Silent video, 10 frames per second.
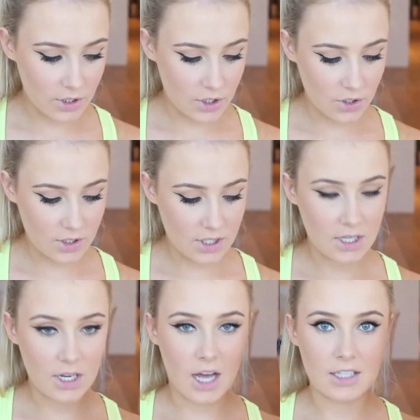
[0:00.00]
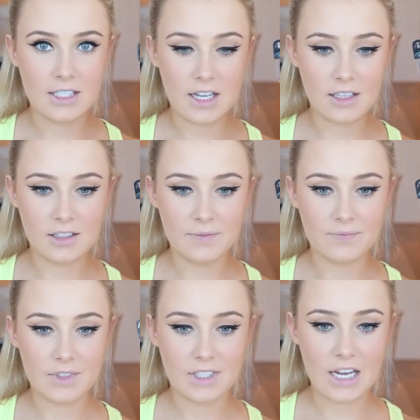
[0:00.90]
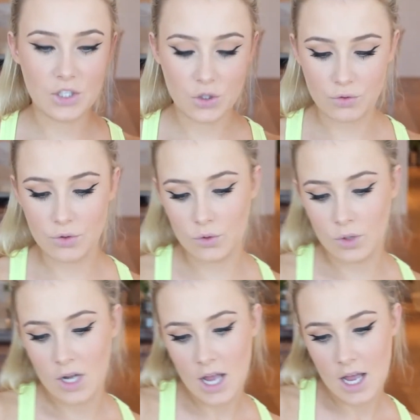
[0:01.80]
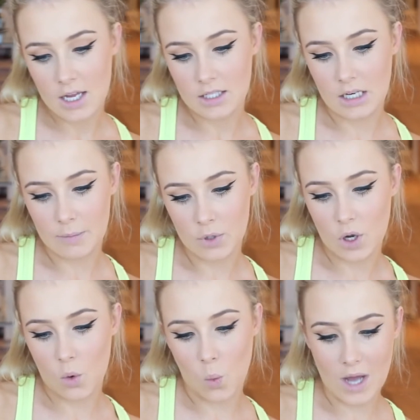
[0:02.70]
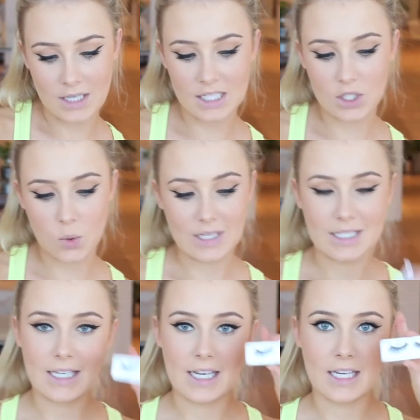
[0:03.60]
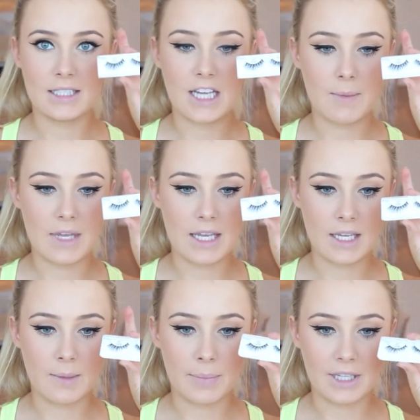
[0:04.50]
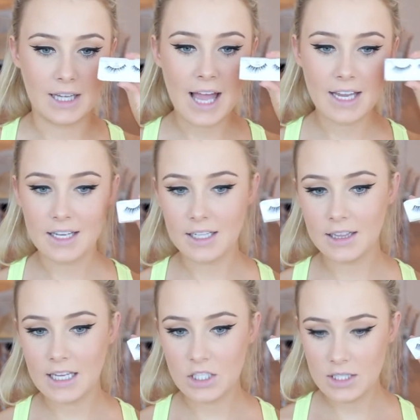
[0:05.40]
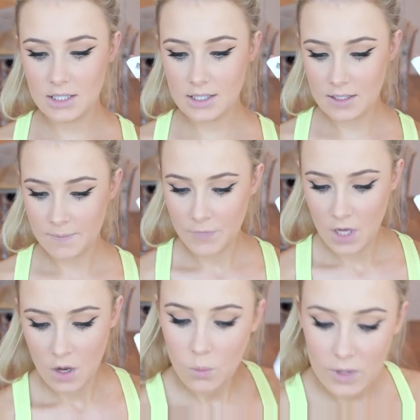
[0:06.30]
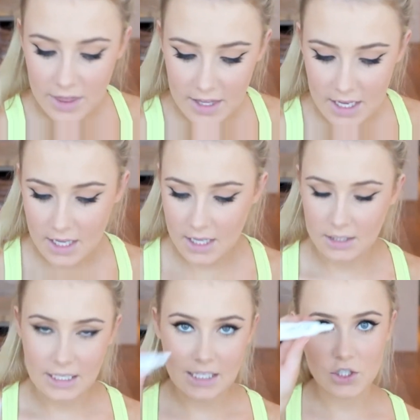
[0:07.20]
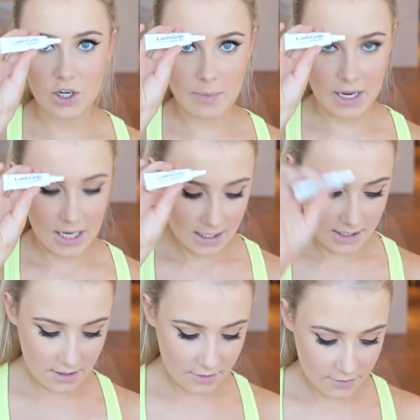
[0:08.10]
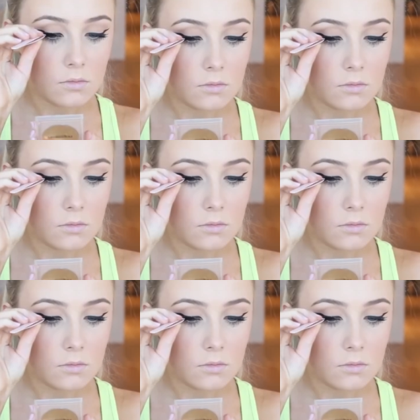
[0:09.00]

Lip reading: going to use the Ardell Natural number 120 Demi Black lashes with the lash grip adhesive.